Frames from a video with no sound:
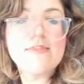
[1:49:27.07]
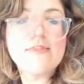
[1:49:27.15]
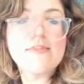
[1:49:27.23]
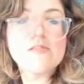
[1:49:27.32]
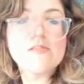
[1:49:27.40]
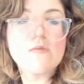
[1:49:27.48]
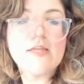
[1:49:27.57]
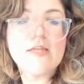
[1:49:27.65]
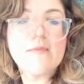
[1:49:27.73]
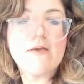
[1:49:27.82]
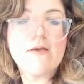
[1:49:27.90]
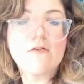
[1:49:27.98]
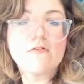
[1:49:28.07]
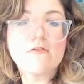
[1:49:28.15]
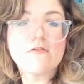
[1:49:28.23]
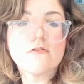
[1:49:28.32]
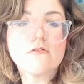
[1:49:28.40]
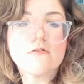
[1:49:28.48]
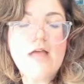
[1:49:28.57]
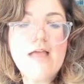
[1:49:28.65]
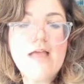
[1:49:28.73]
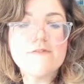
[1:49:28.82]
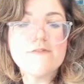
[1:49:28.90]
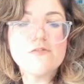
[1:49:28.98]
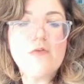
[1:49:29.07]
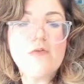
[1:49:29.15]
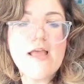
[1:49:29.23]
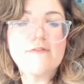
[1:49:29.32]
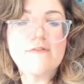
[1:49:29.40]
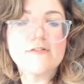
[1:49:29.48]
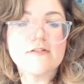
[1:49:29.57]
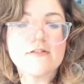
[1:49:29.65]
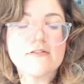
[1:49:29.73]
this one came out. I have to,